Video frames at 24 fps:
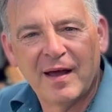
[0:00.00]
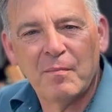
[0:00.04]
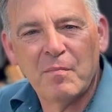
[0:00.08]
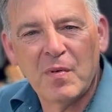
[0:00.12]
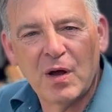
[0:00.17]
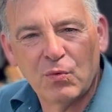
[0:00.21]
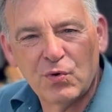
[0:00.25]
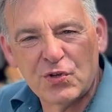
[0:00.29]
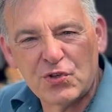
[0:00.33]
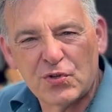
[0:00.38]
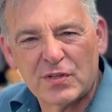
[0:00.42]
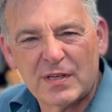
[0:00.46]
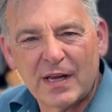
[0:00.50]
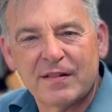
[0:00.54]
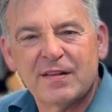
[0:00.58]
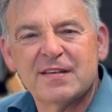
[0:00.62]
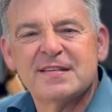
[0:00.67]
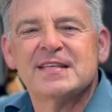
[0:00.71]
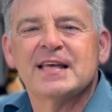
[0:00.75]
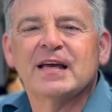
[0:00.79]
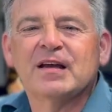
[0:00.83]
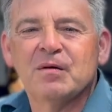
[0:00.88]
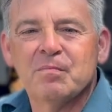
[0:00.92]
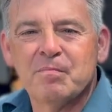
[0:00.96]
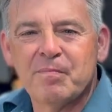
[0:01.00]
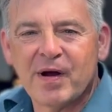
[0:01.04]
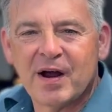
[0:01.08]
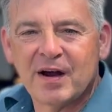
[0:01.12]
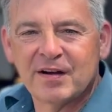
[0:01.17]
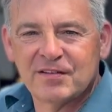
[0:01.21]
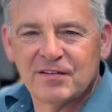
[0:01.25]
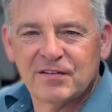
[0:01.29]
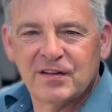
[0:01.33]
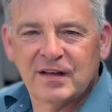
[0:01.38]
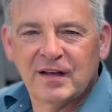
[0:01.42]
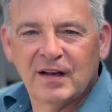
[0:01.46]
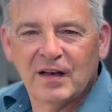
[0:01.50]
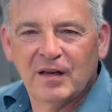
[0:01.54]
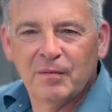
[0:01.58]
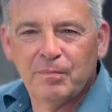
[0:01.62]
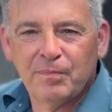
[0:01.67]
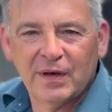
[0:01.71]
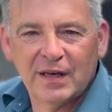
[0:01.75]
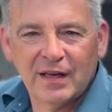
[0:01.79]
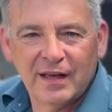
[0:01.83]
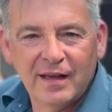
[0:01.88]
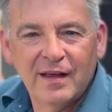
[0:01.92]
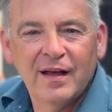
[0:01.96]
which is like the second part of the
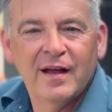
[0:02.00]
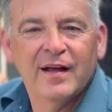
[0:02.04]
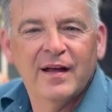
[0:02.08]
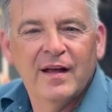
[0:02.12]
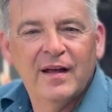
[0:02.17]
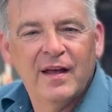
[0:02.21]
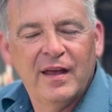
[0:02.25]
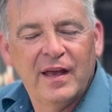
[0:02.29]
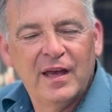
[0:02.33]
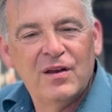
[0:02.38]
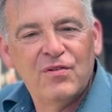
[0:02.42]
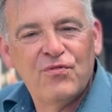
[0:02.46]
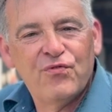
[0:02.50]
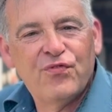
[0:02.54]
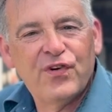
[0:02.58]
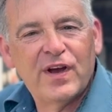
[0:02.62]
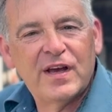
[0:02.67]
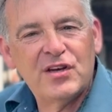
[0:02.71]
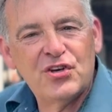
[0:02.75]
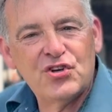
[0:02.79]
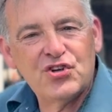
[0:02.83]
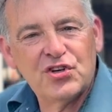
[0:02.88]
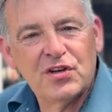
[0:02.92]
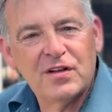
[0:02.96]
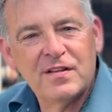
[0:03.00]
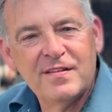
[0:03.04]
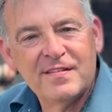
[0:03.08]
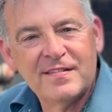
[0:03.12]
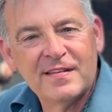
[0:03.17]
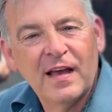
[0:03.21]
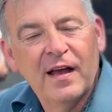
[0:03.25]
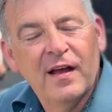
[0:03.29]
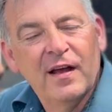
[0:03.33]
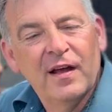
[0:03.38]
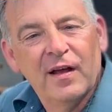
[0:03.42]
Gallipoli invasions.